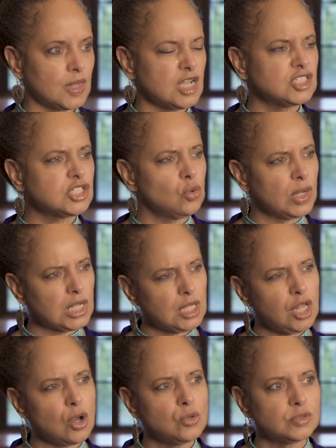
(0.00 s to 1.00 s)
So, in
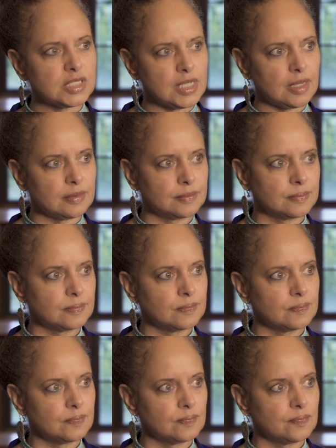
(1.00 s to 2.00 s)
closing,
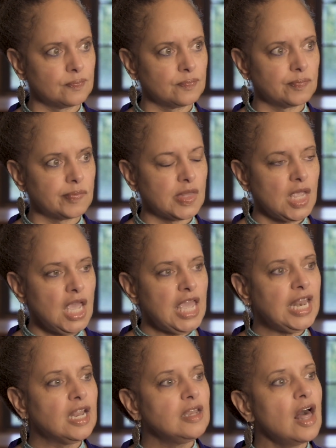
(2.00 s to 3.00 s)

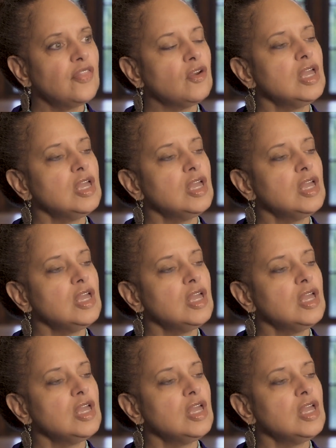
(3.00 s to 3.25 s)
in another